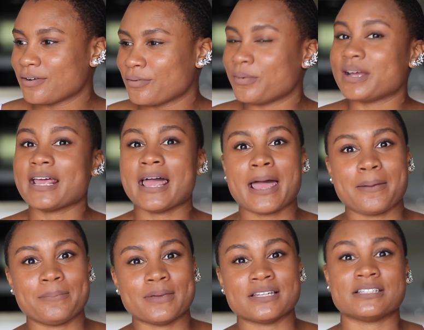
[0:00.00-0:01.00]
what
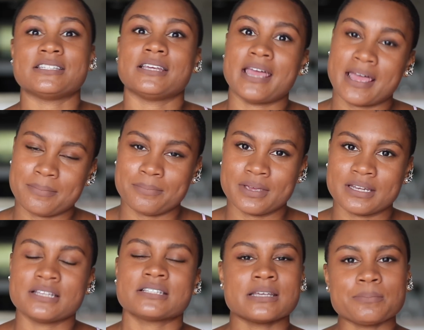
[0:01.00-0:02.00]
happened to happen.
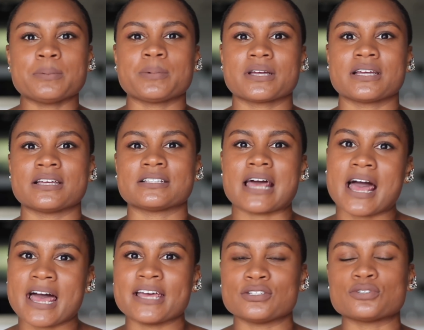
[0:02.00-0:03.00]
Simply because
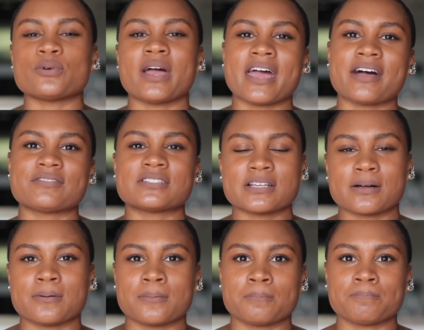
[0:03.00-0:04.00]
I do have
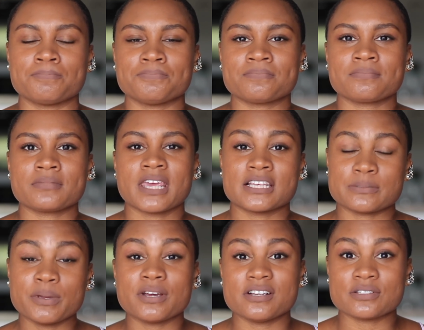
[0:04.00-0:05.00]
some
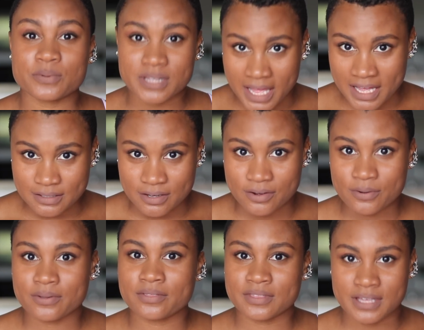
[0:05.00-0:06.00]
experience with aloe.
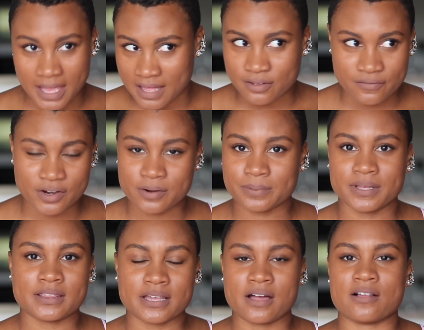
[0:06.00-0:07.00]
The aloe vera
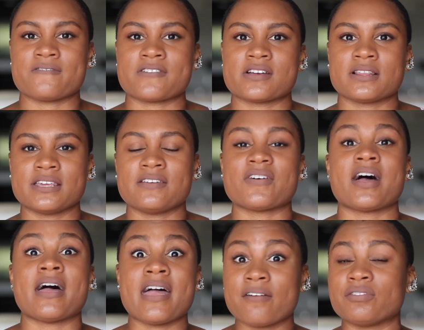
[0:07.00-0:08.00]
plant, the aloe vera leaf. I
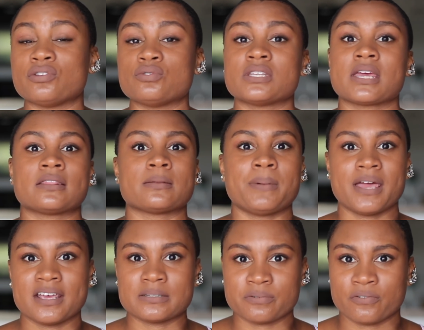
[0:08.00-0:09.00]
have used it in the
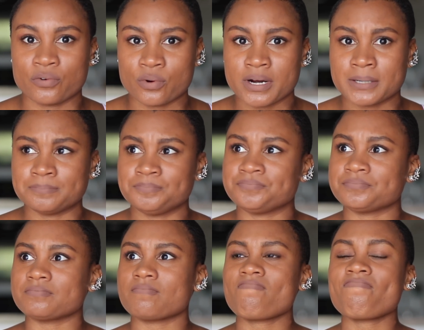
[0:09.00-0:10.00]
past before.
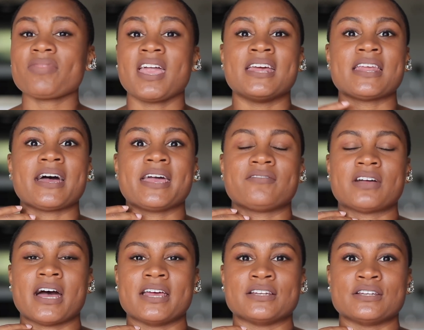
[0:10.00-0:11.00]
And I have
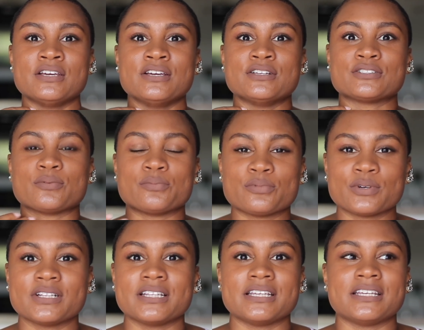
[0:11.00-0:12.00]
gotten some
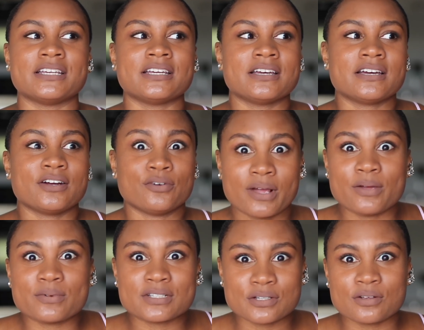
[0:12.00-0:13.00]
really great
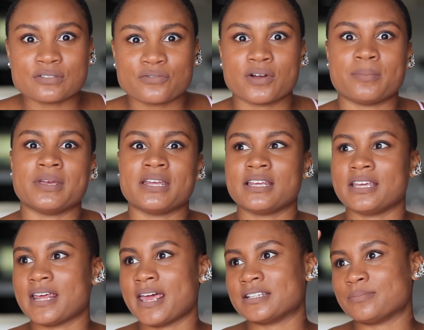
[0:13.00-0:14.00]
results from it.
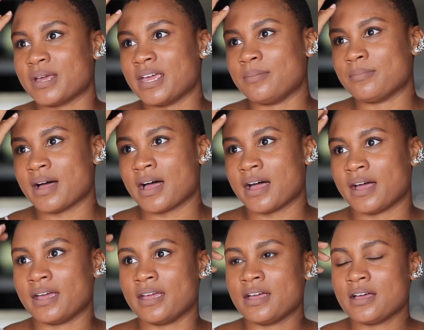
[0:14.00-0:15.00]
It has made my